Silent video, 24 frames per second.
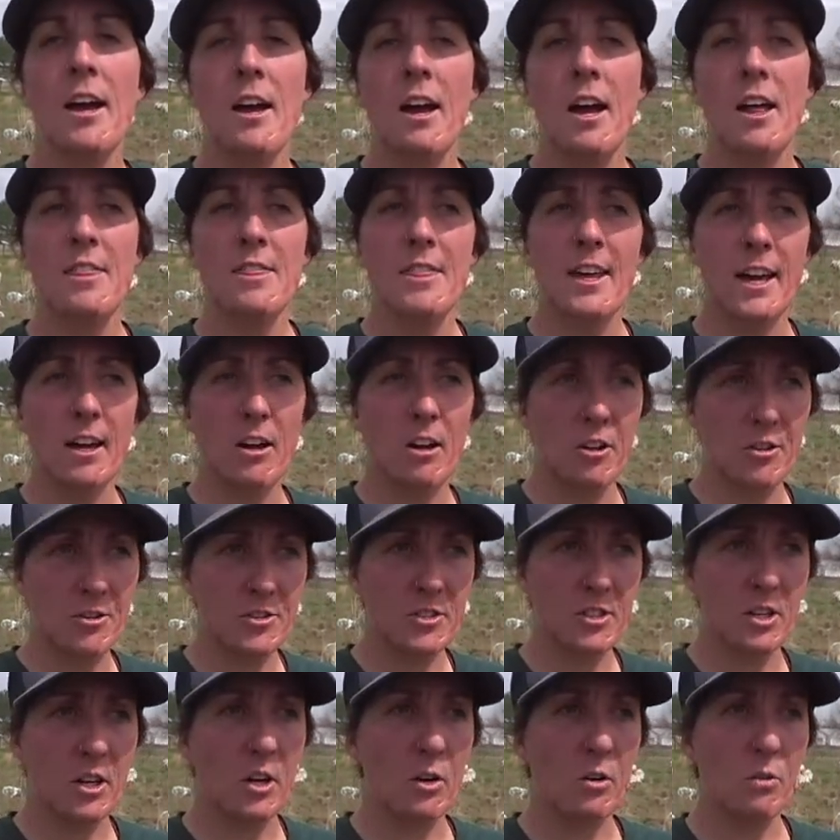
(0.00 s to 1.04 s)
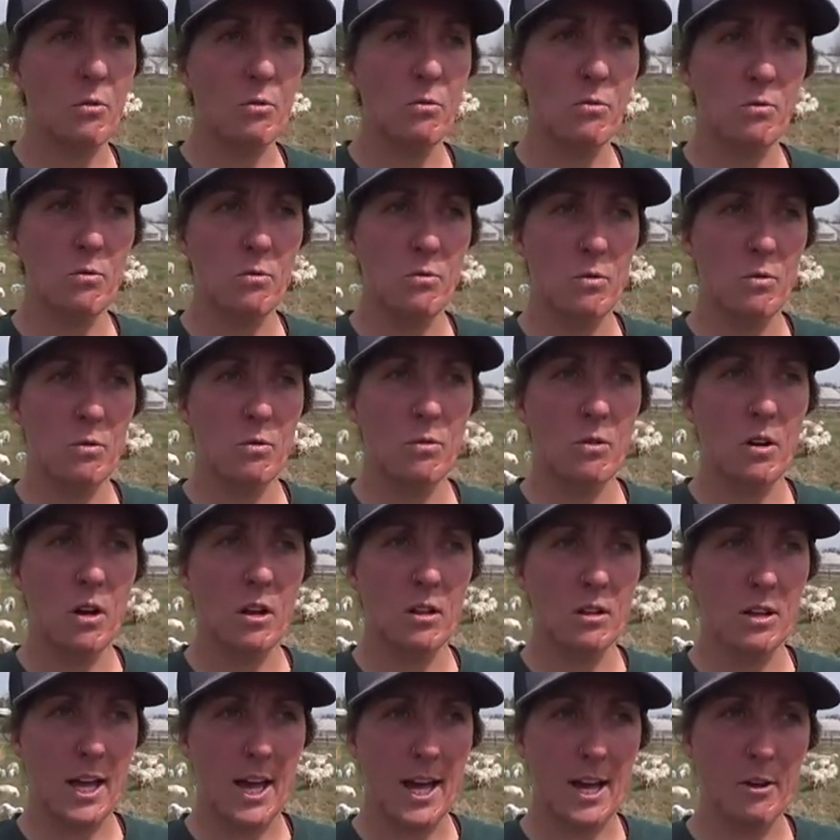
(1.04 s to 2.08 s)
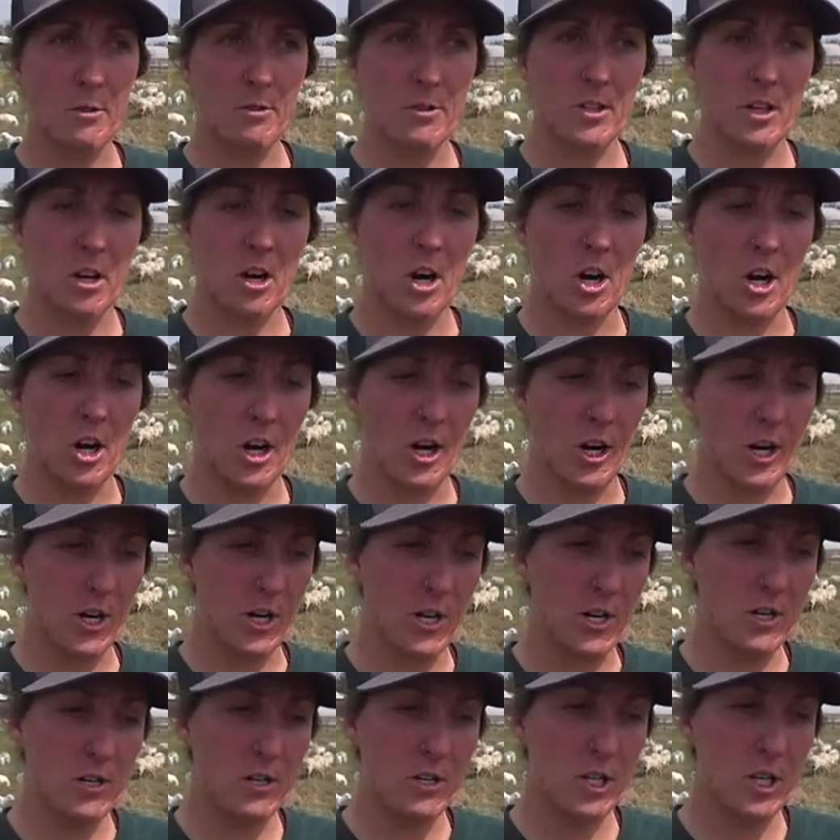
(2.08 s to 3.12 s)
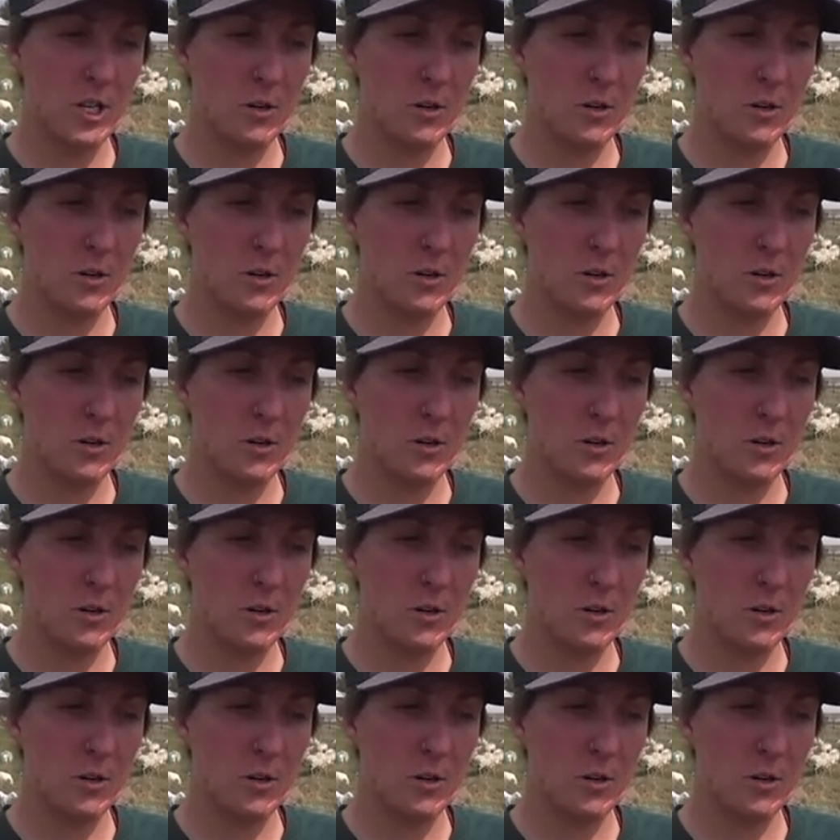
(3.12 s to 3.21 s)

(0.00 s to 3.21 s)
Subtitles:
And that also allows our